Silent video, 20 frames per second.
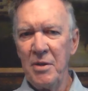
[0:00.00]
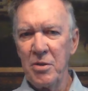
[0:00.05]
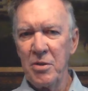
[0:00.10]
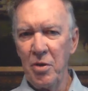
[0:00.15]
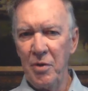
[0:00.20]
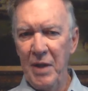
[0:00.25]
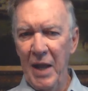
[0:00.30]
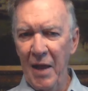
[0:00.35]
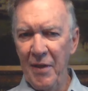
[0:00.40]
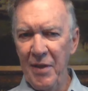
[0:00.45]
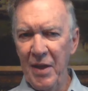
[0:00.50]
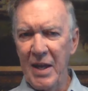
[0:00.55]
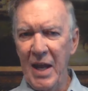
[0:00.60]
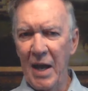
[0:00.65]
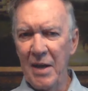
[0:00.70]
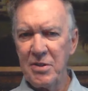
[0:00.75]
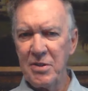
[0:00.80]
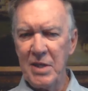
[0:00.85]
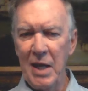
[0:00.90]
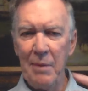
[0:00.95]
now they got
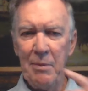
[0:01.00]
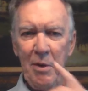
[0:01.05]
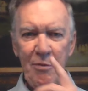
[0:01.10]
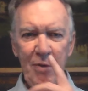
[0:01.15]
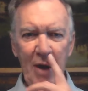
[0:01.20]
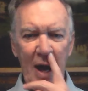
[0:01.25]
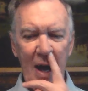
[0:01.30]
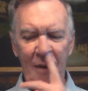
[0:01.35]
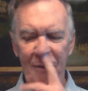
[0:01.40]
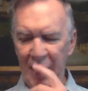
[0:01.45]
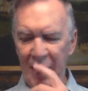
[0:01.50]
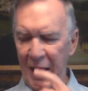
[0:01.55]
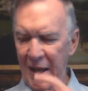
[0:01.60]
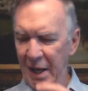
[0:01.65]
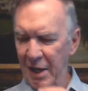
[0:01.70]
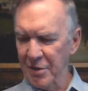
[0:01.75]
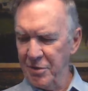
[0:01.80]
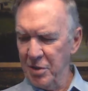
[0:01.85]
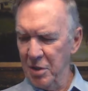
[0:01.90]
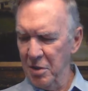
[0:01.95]
seventy-five
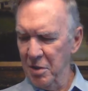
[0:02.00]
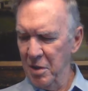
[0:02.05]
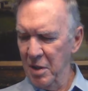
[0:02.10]
thousand dollars